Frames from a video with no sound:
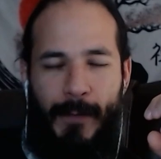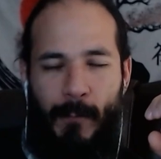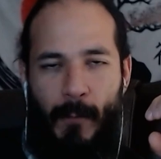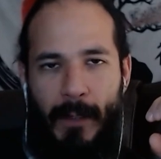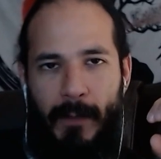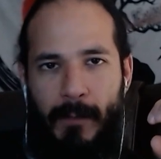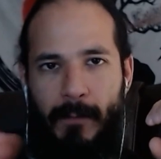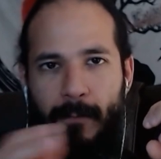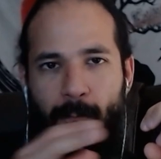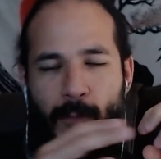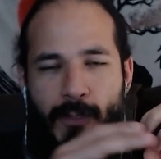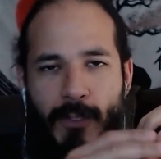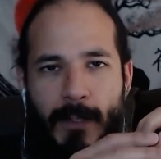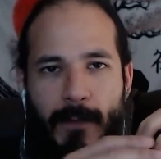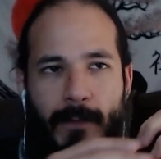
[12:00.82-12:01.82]
will,
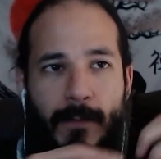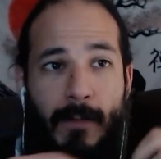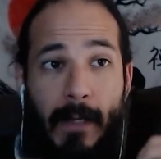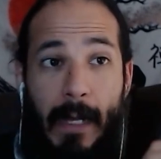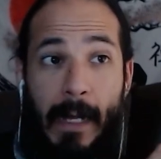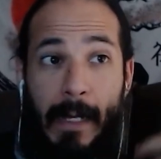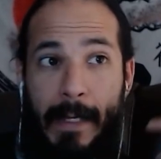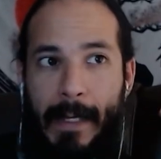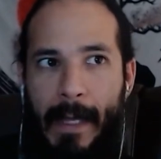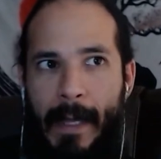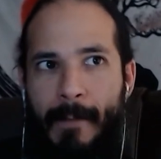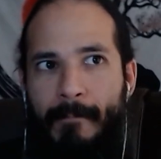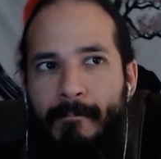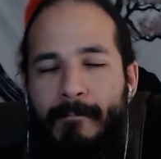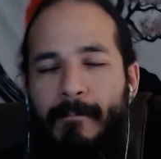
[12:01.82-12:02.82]
which is I
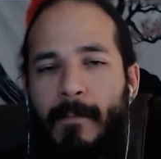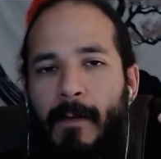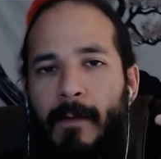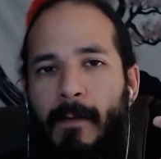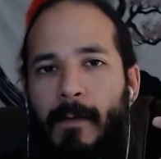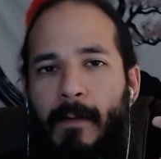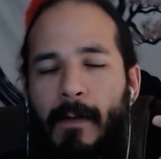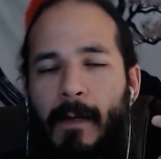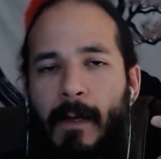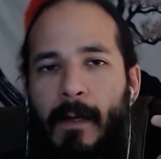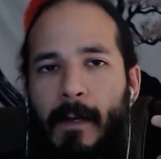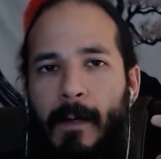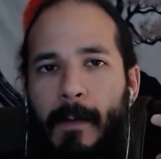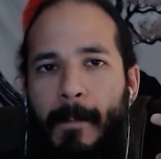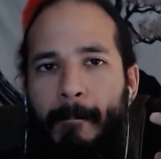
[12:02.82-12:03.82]
am
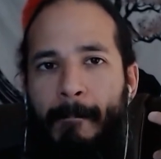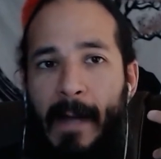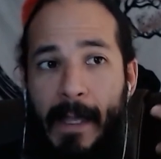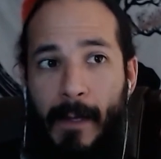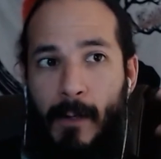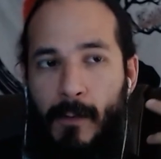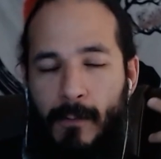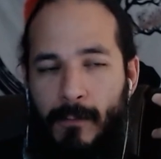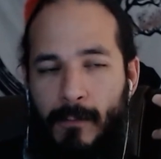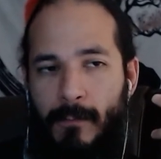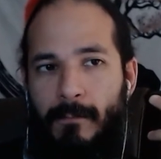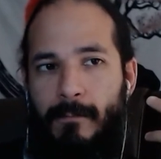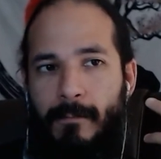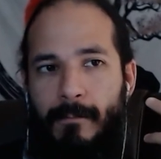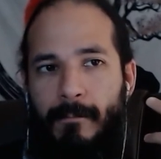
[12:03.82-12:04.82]
my
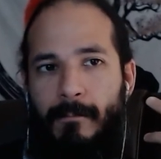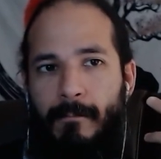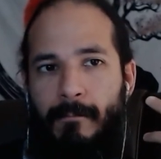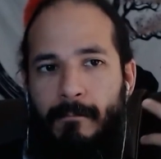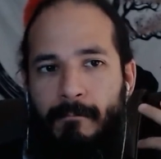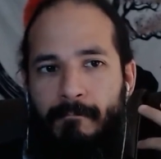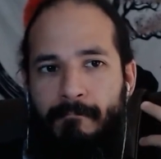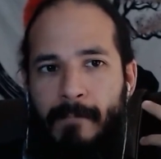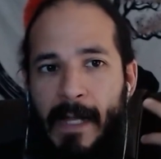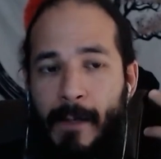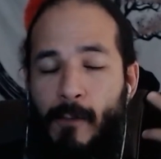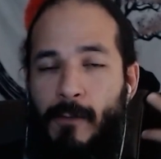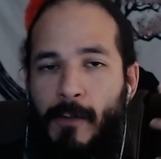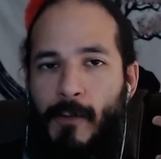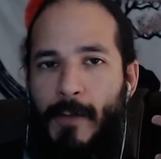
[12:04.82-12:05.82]
own
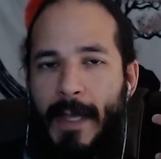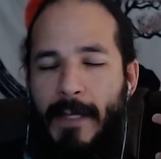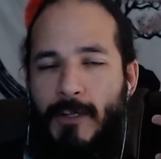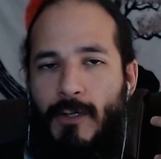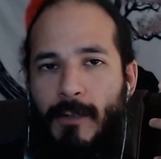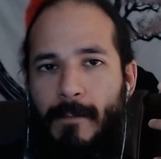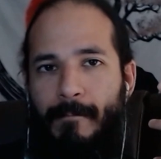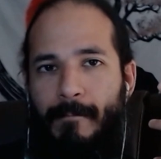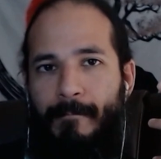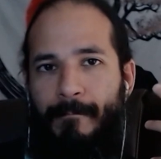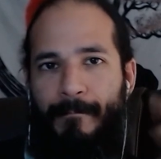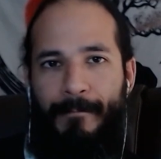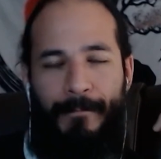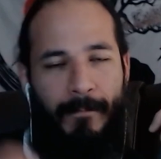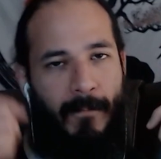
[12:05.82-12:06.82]
creation.
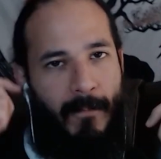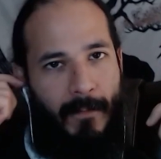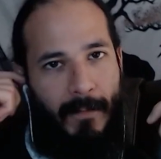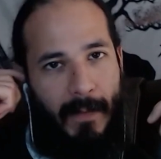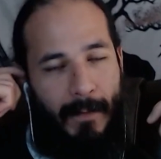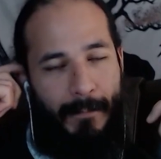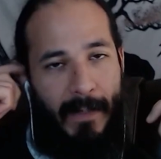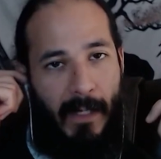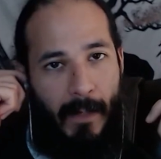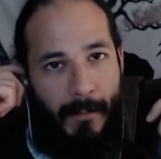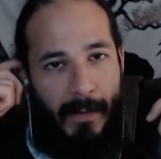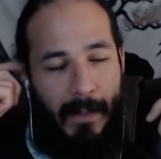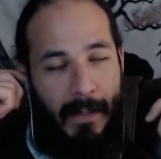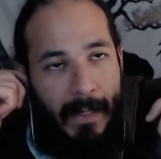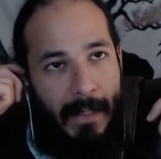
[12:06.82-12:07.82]
See,
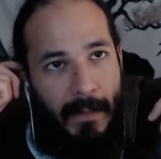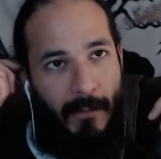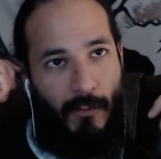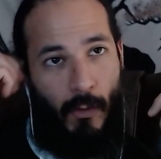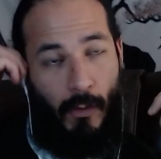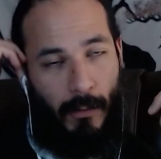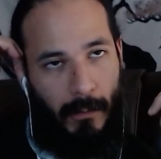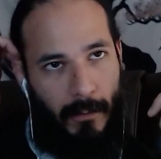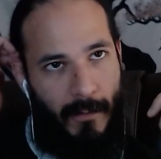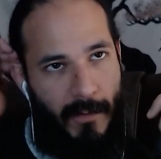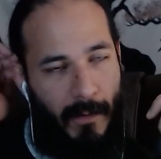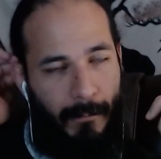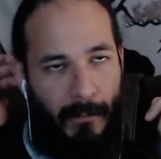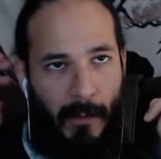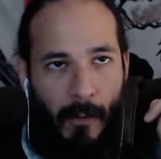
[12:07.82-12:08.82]
becoming a total
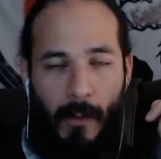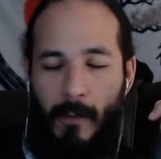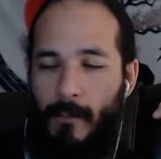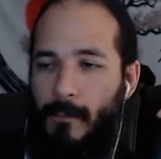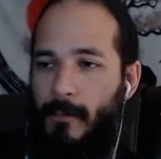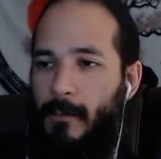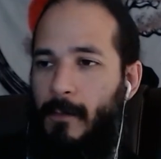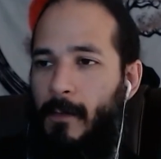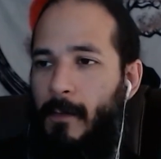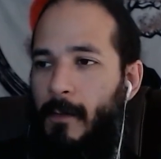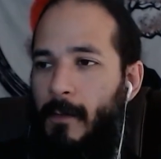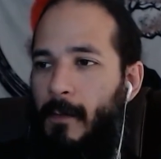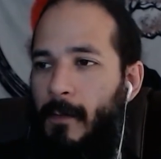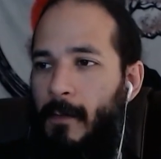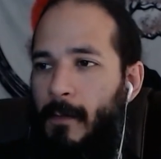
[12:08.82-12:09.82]
sub-logos
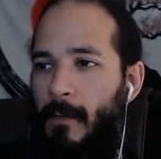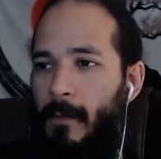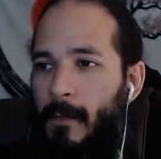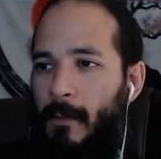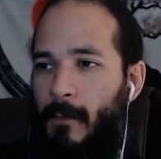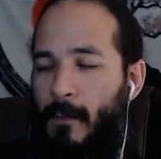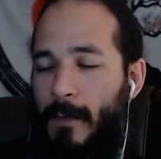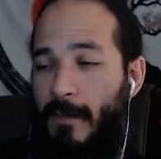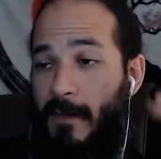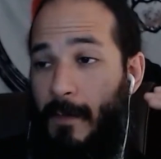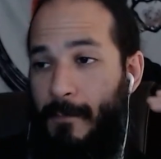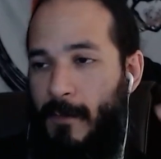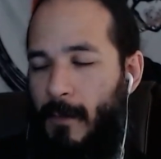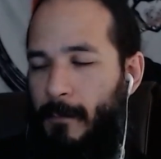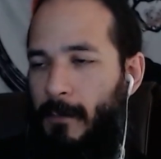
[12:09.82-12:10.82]
or
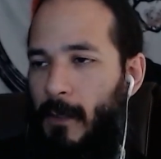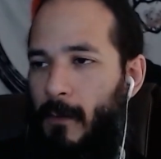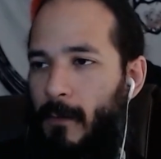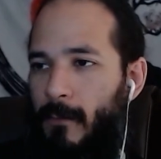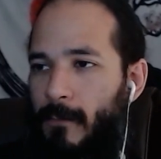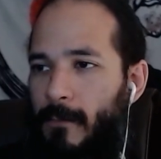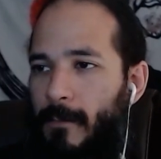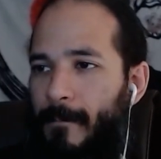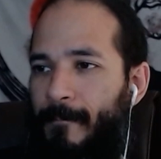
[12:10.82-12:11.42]
sub-logos.